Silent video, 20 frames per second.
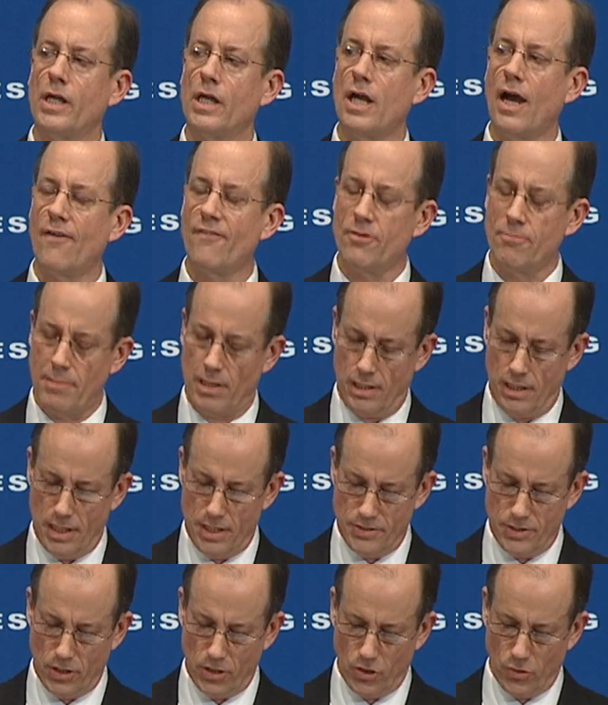government
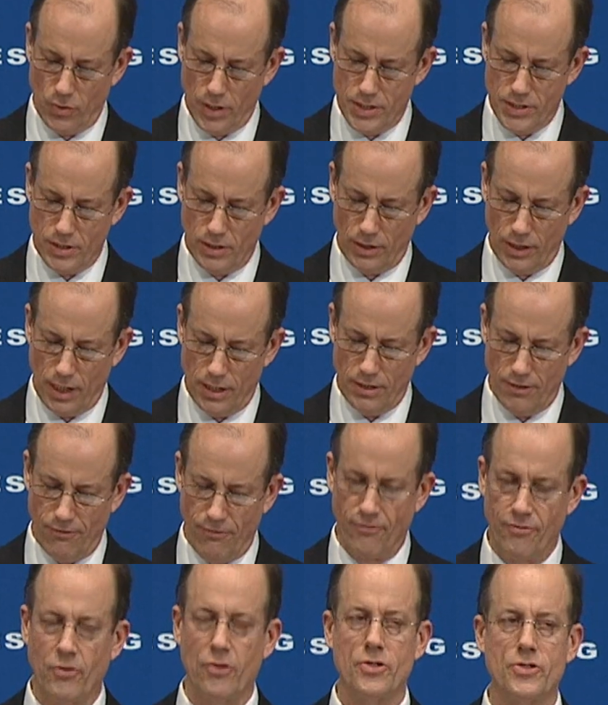is increasingly in the
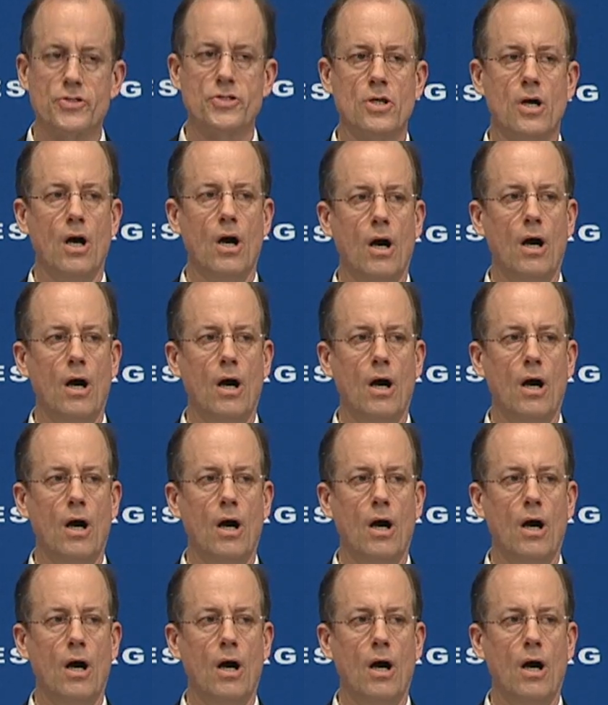first